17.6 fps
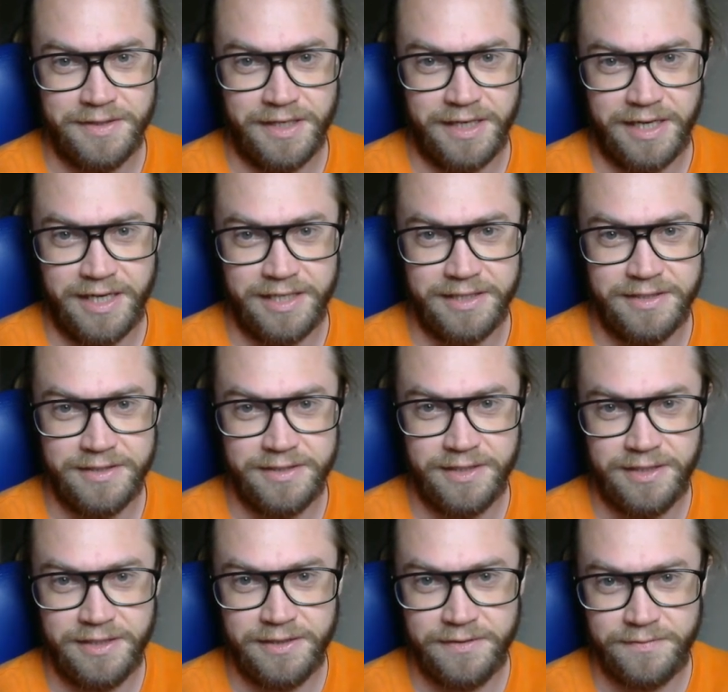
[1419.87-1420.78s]

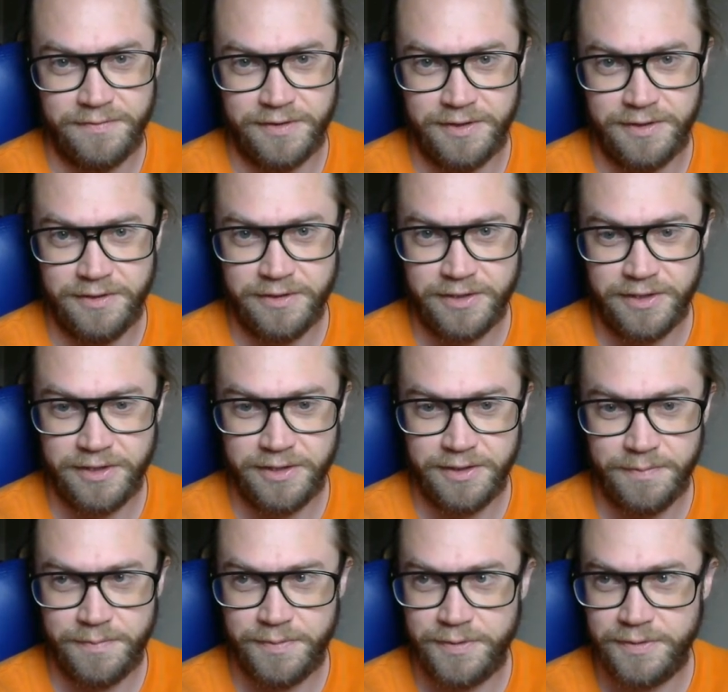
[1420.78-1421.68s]
handler for
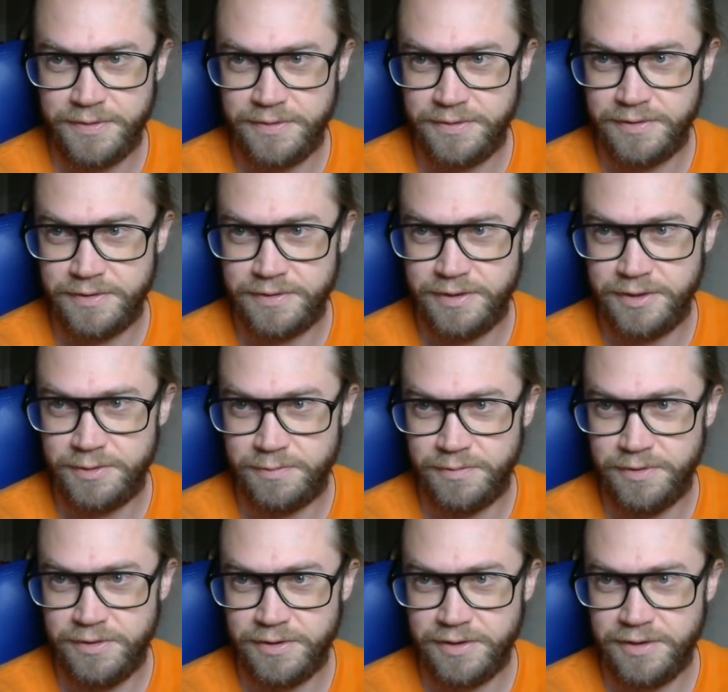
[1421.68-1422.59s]
lookup, is this
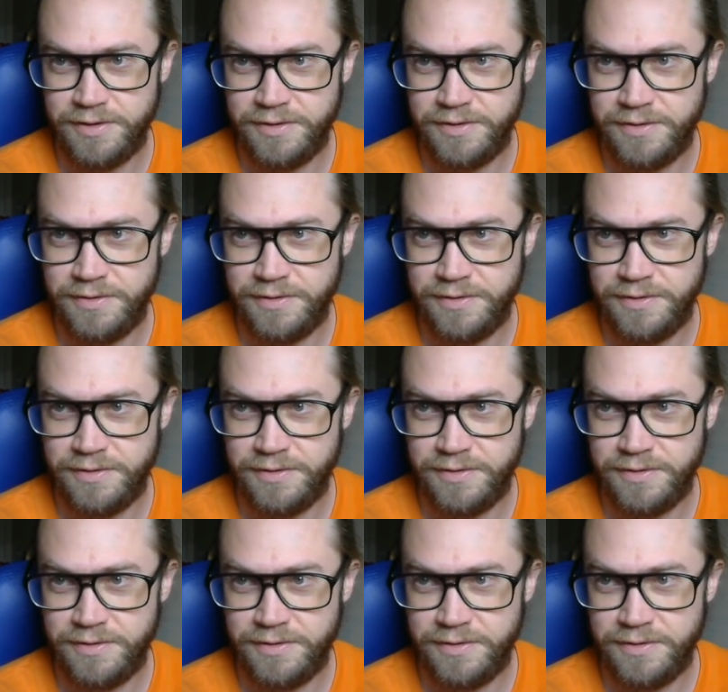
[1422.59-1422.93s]
working?